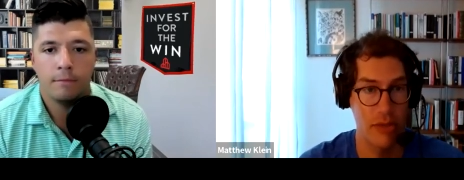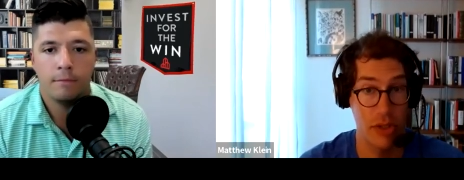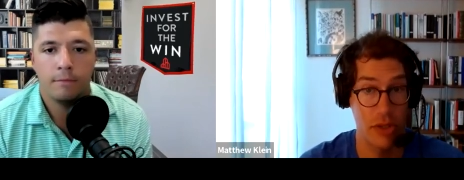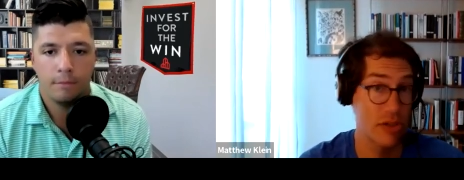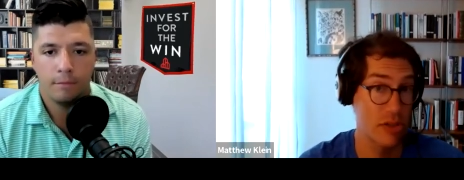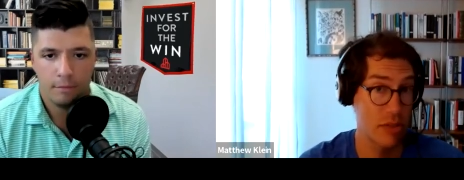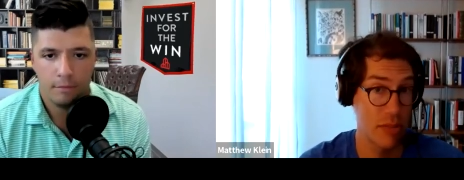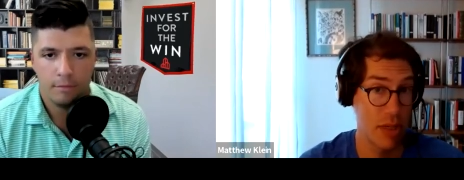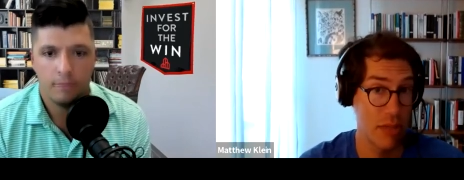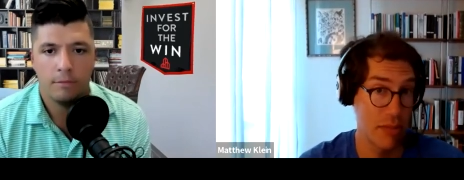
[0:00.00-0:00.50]
Speaker 1: And
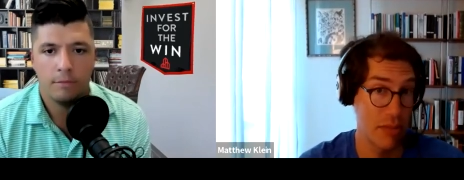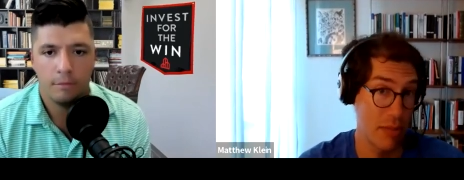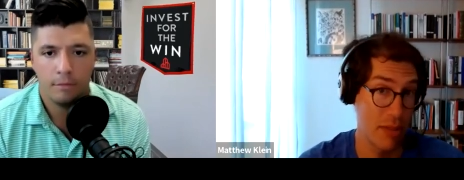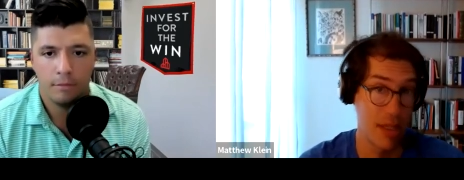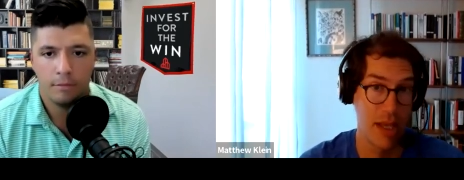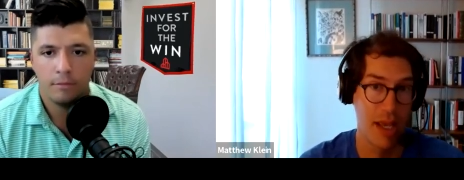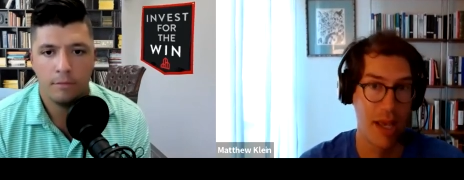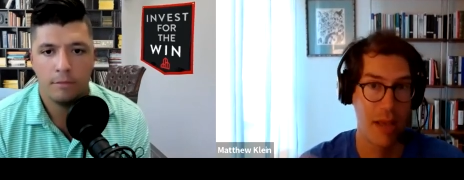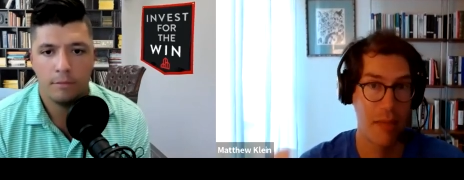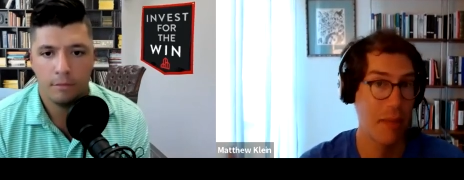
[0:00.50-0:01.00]
also might, I mean,
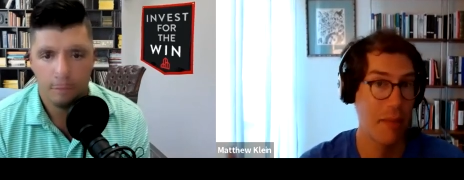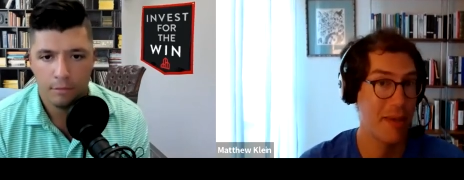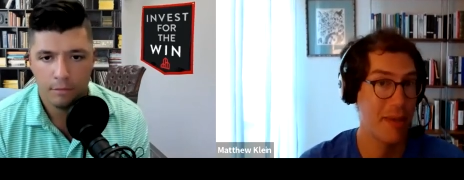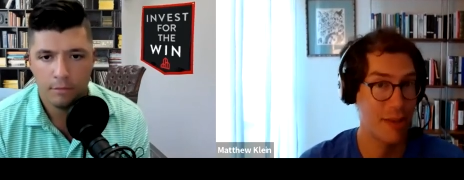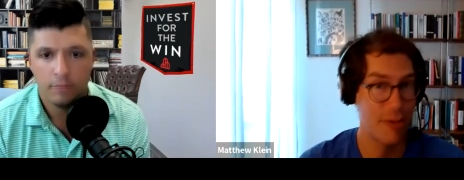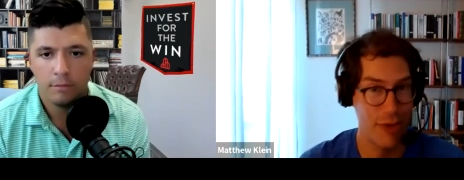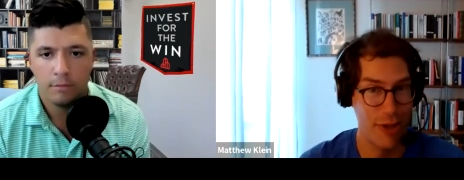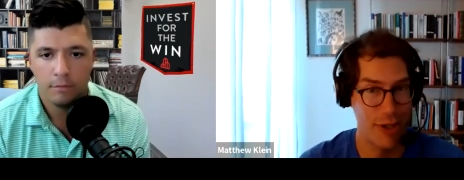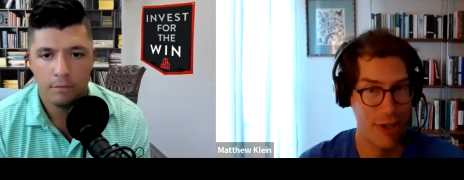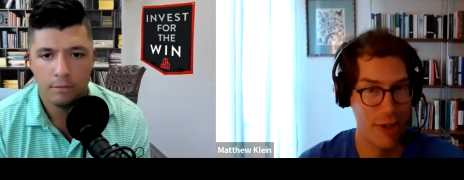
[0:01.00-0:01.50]
might make
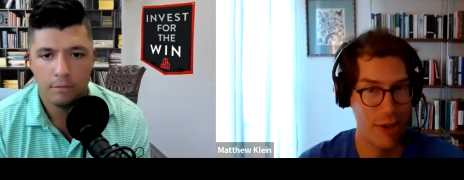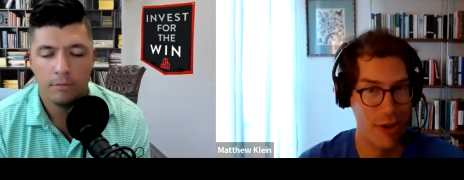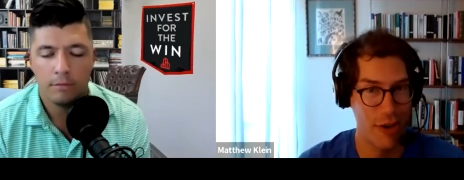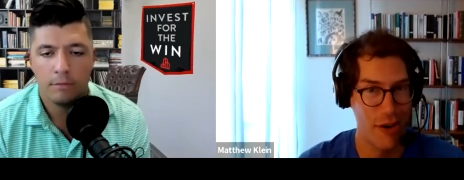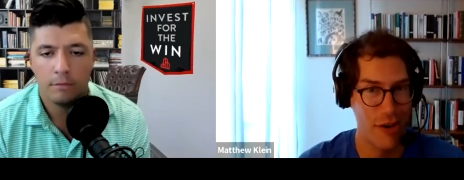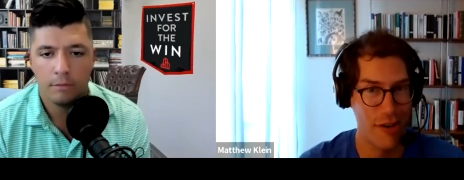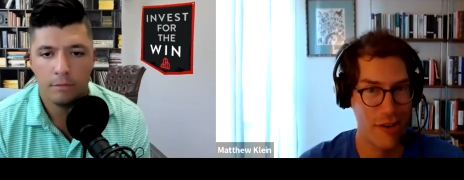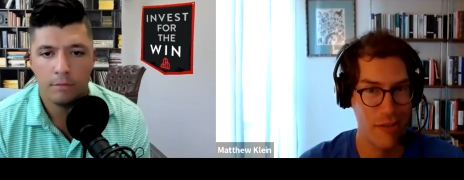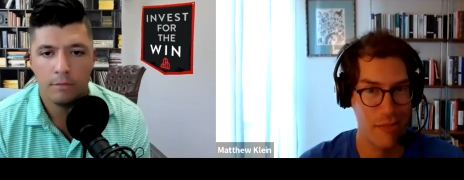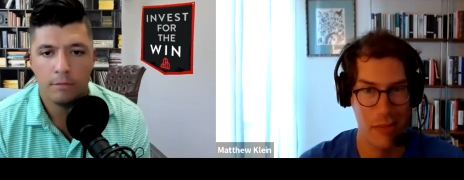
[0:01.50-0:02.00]
the Fed go
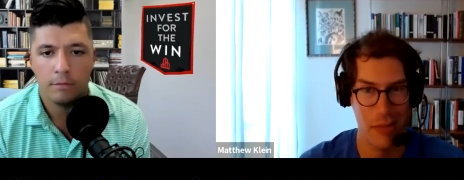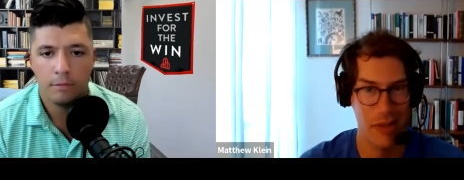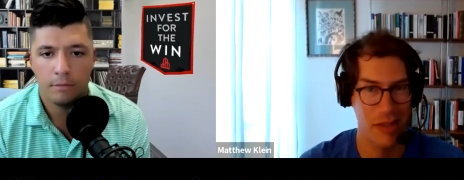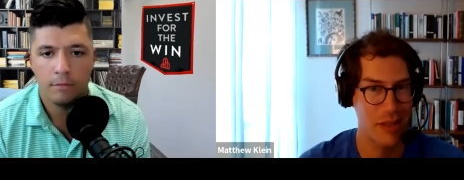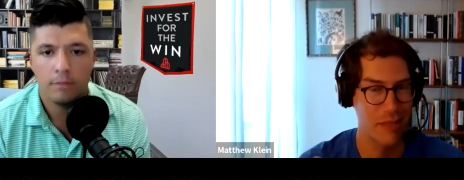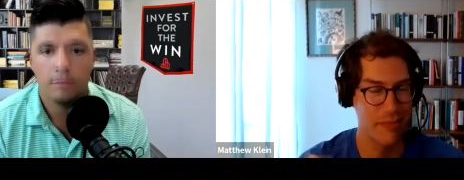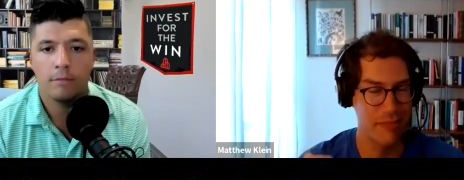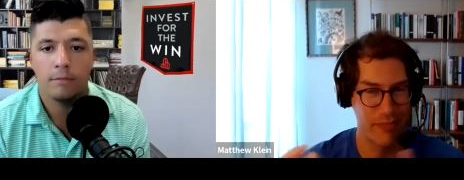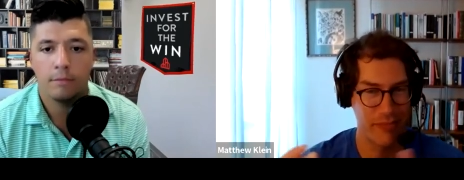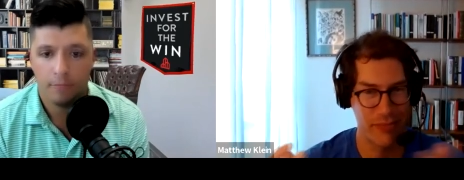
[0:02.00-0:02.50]
harder, might make
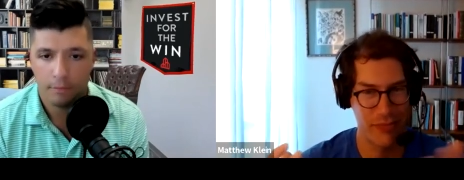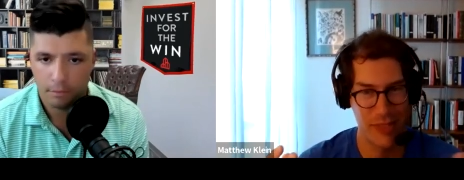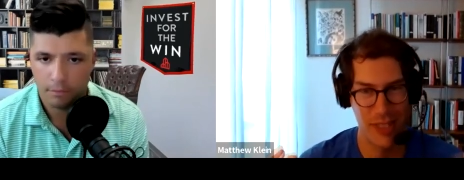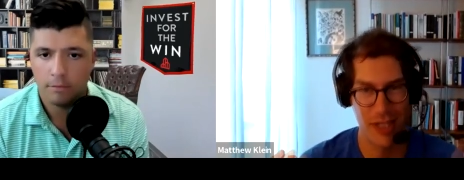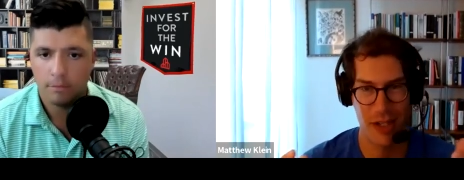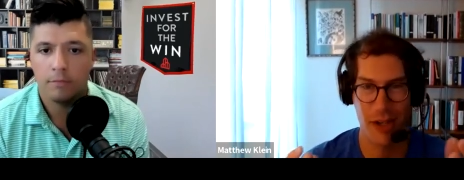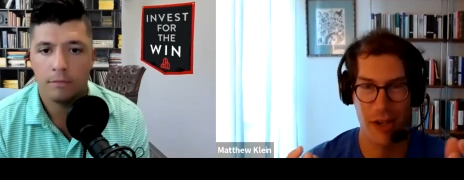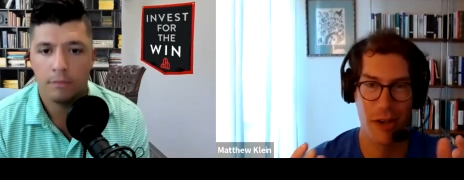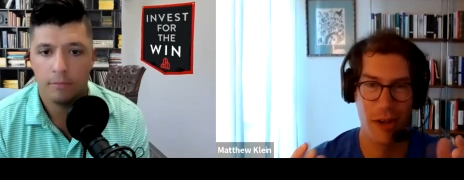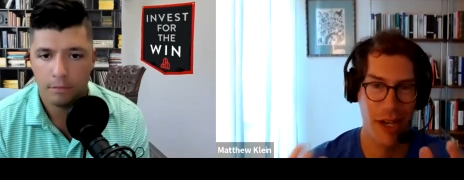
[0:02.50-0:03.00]
them say
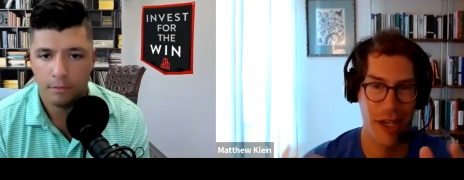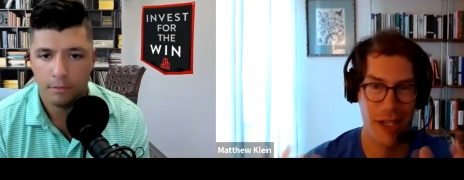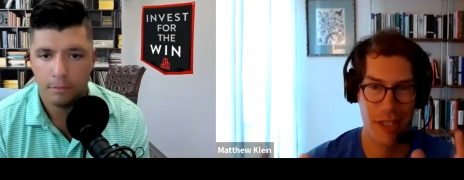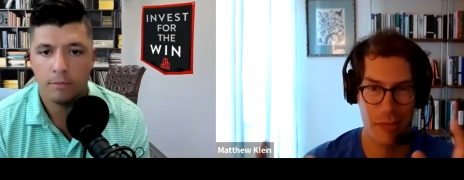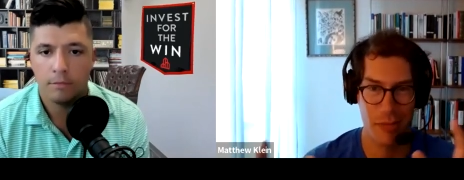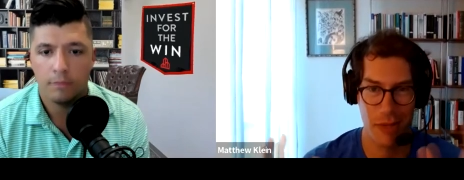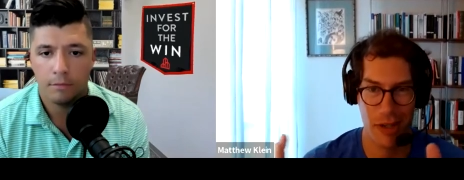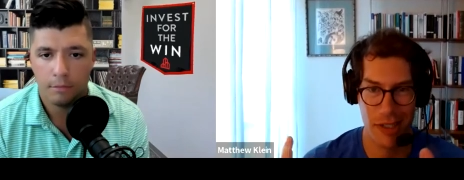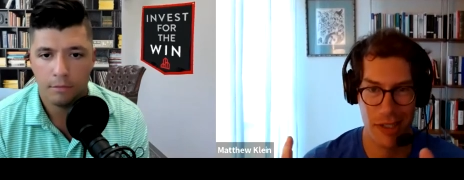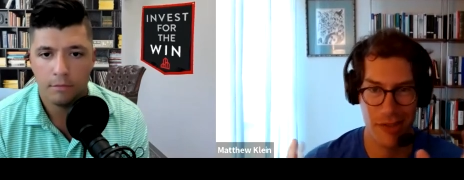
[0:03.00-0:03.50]
like, oh, actually
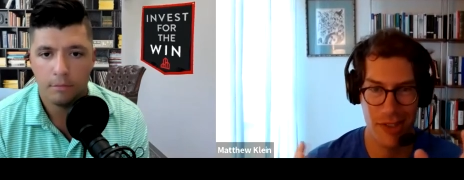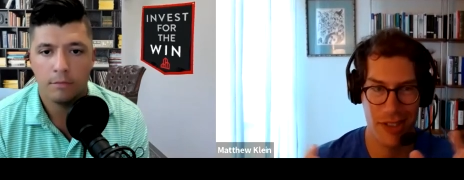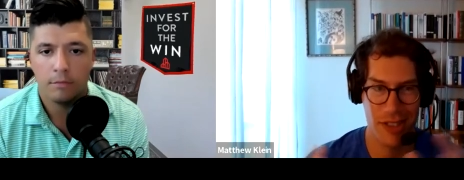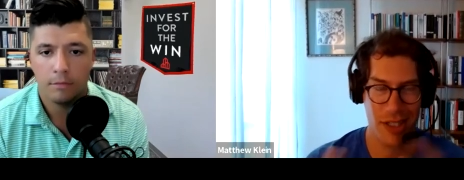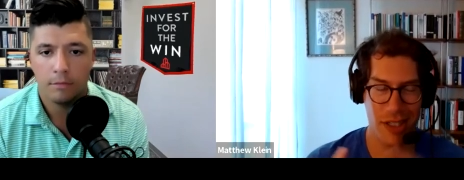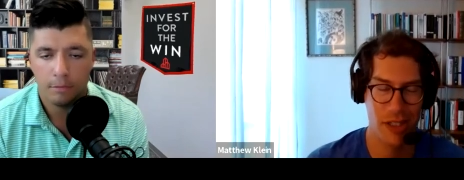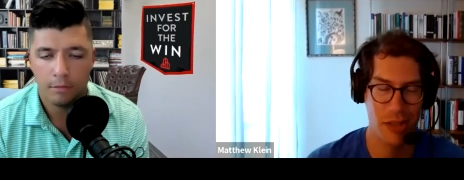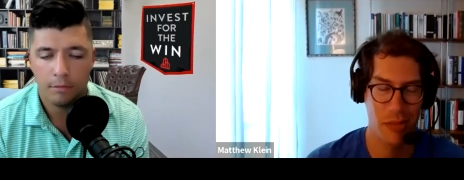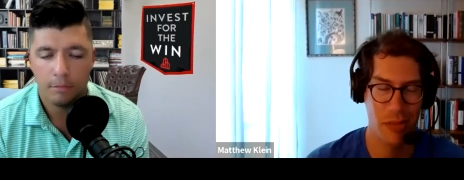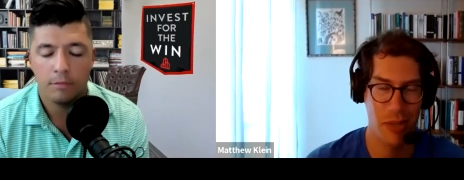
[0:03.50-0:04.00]
productivity is
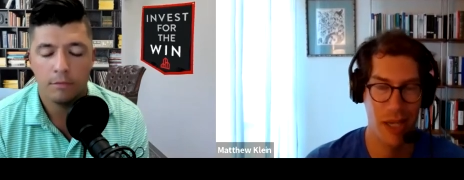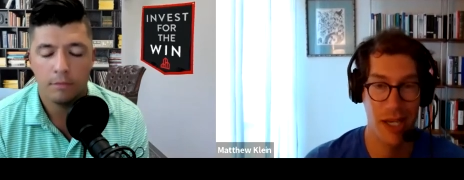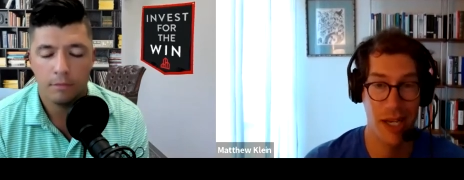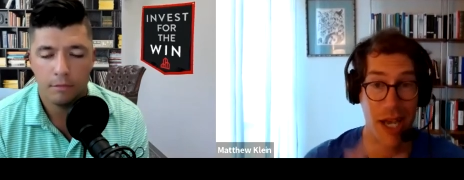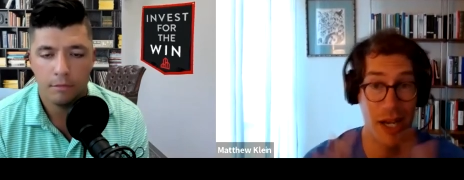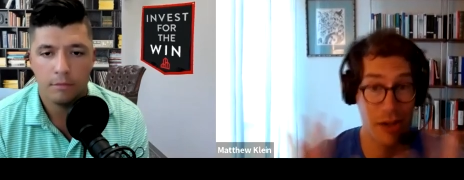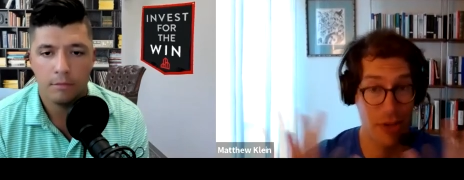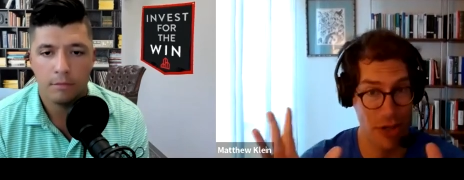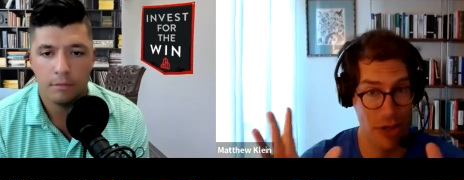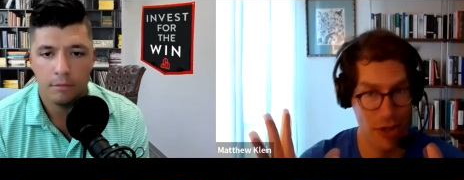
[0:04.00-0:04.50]
not so bad.
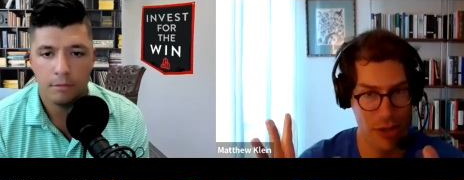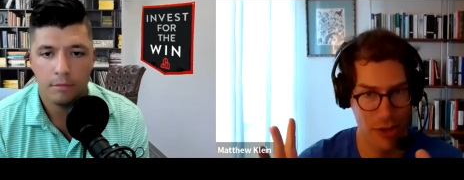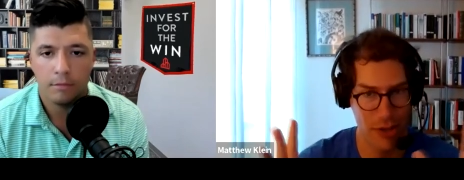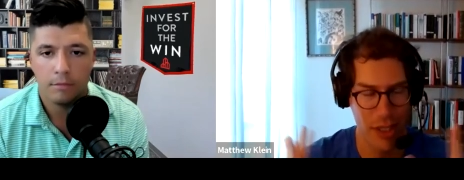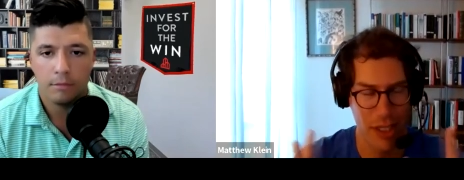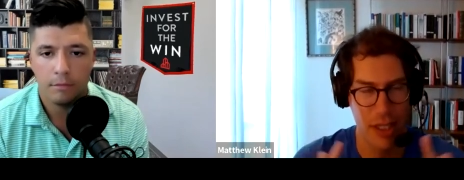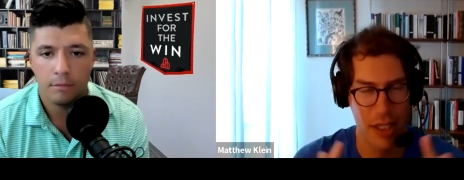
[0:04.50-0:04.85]
I don't know.